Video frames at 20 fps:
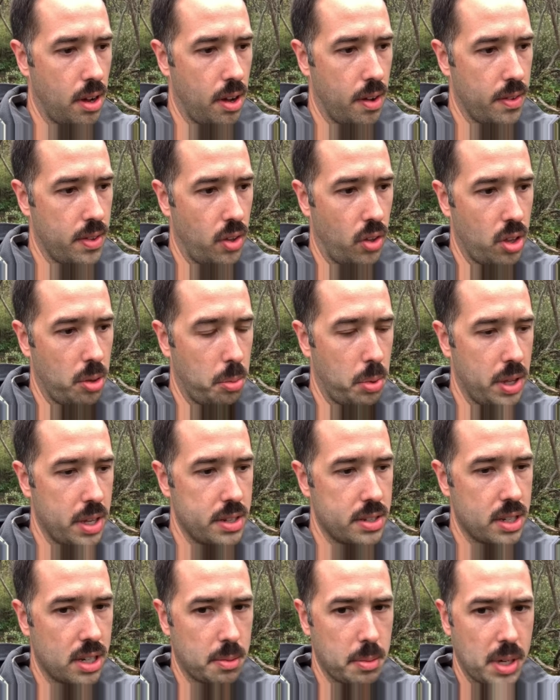the only place
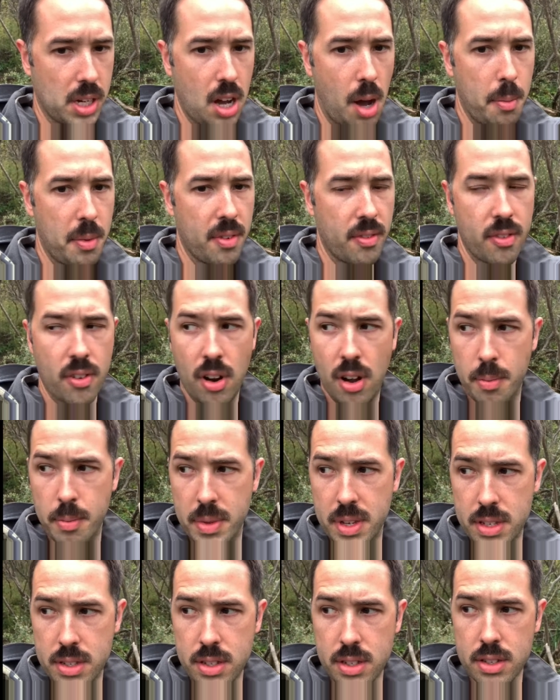they could be coming from
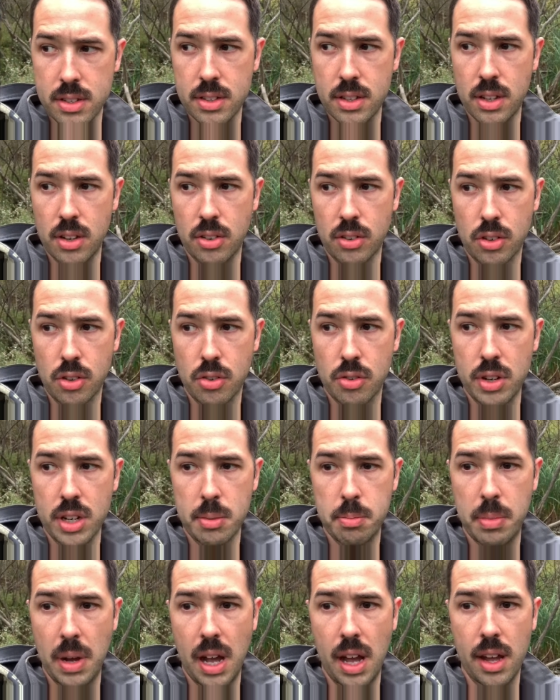is this little creek
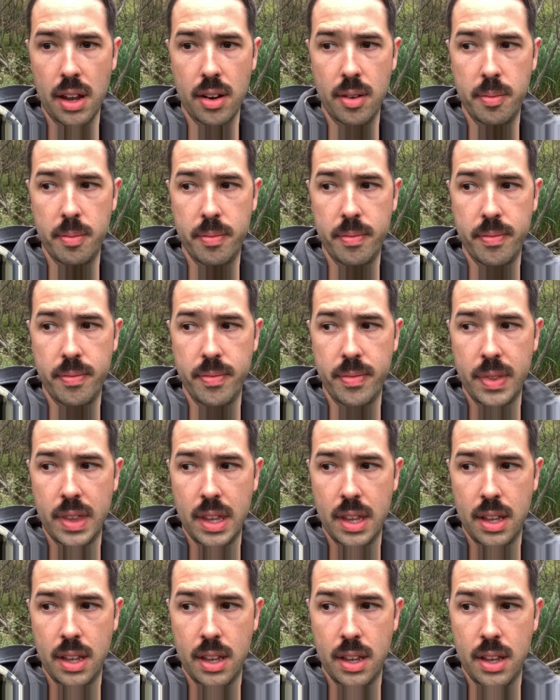bottom
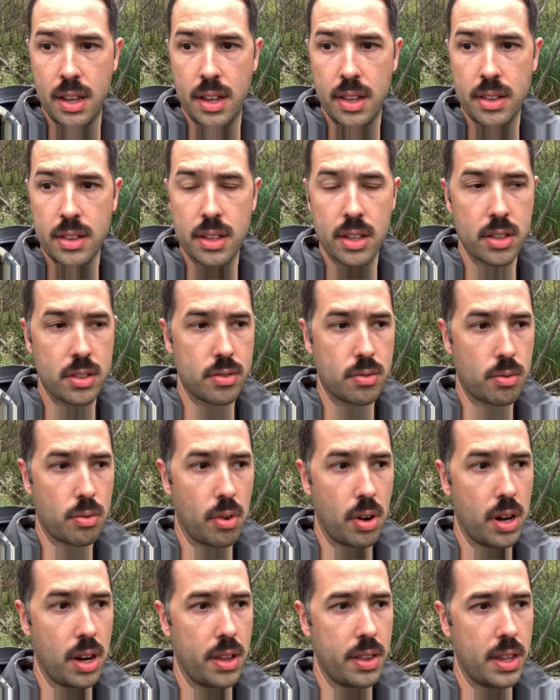that's
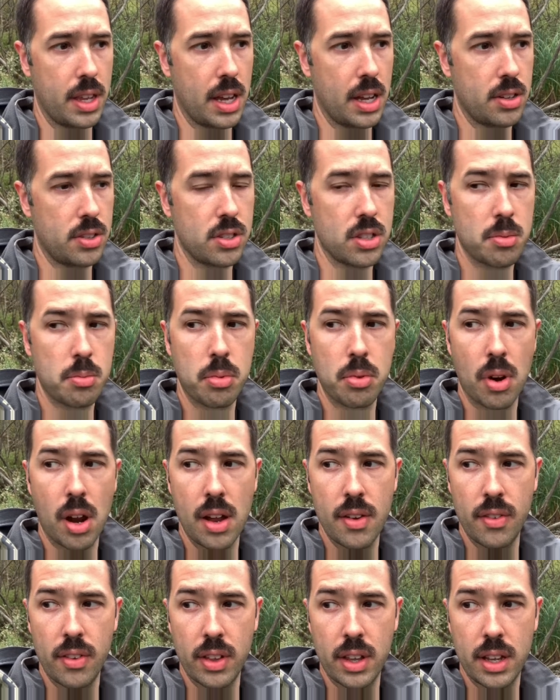right on the edge of the
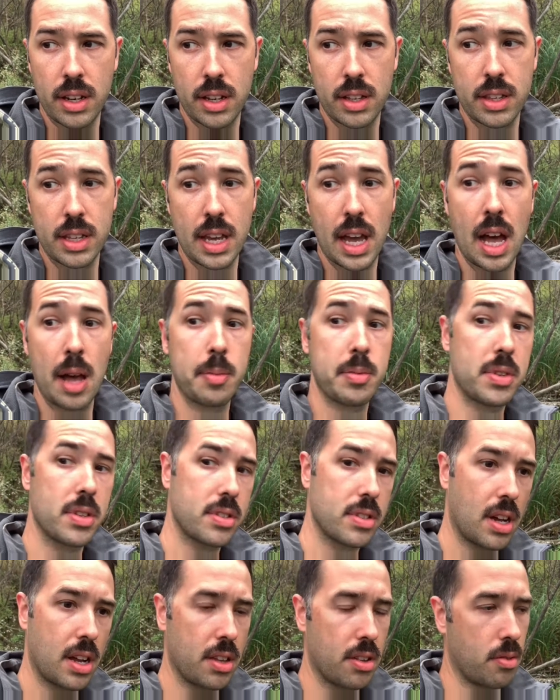private land on the opposite
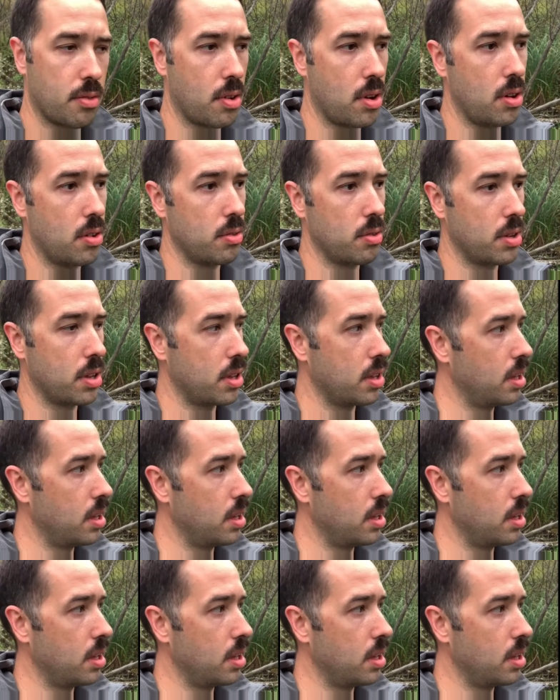side of the road.